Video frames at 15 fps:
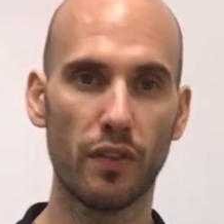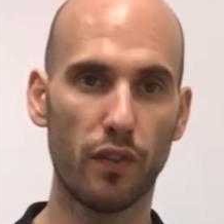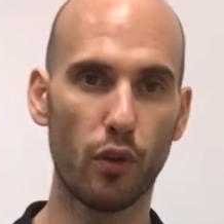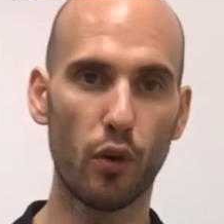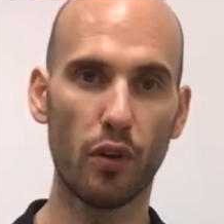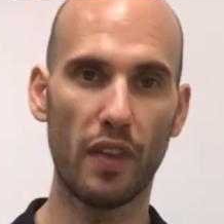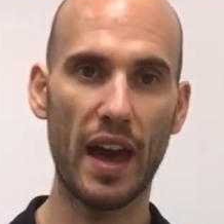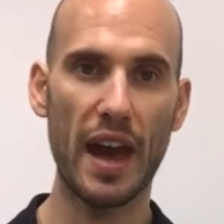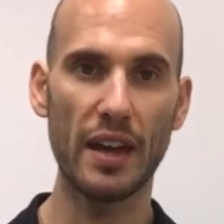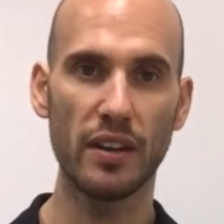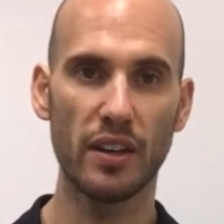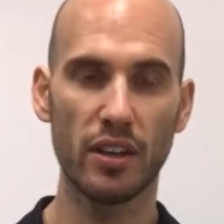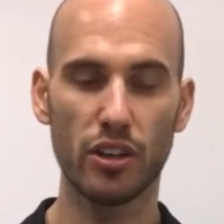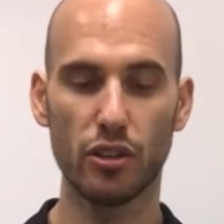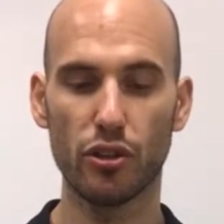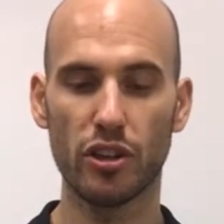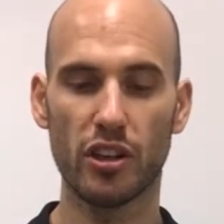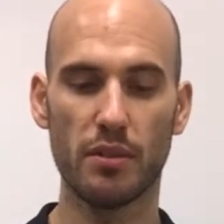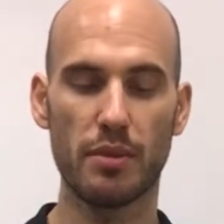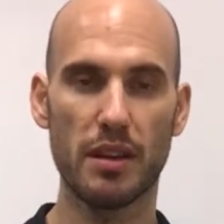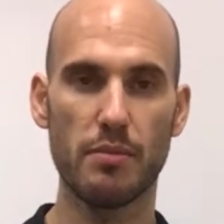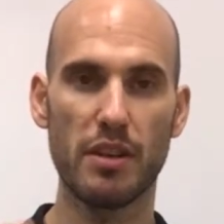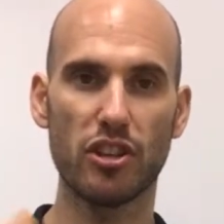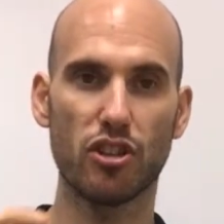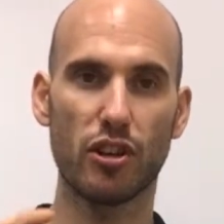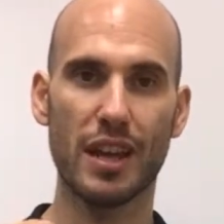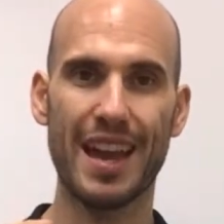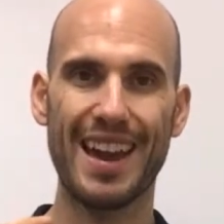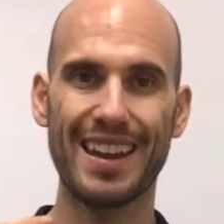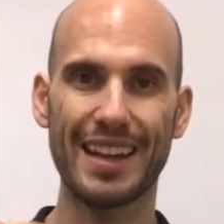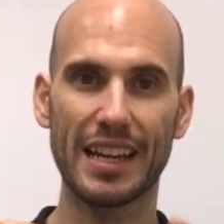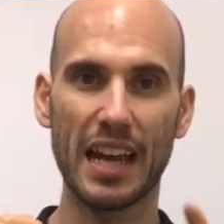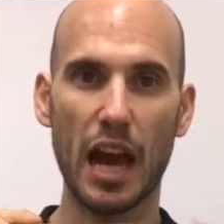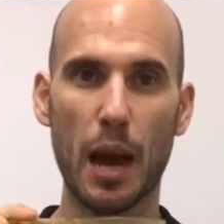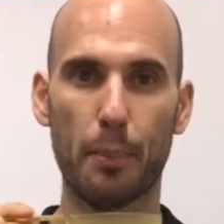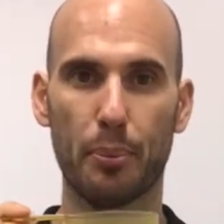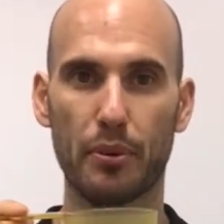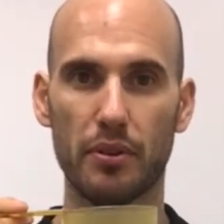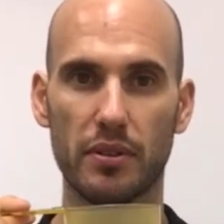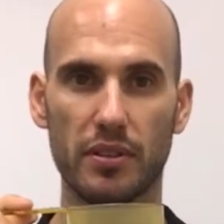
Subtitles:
For that, you're going to be measuring out a cup.